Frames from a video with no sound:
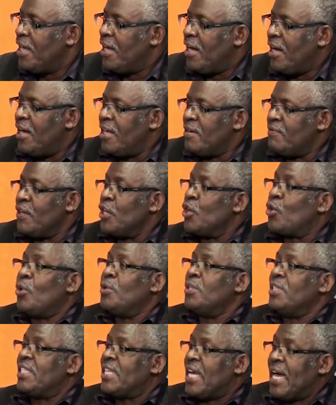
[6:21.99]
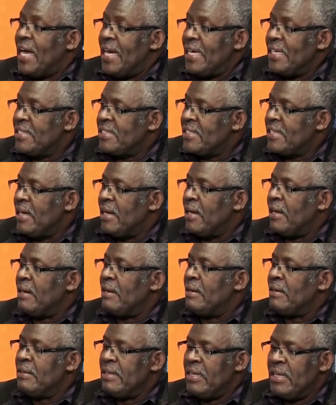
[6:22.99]
very concise
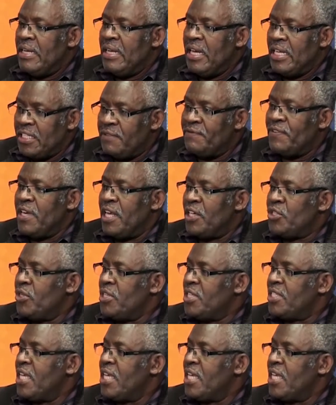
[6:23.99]
definition.